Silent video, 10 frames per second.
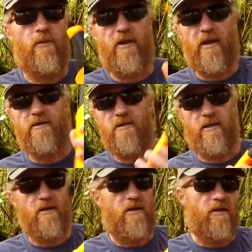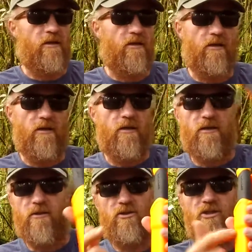But like I said,
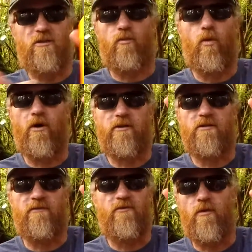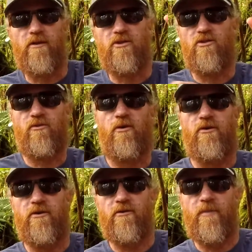the sheath works if you want to just throw
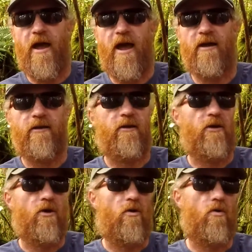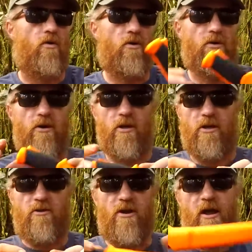it in your pack, or
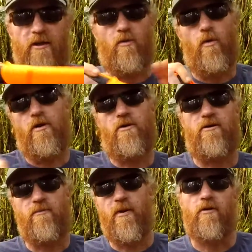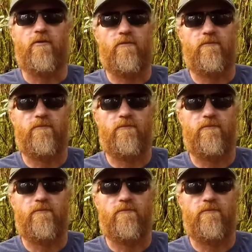you're not going to wear it on your belt.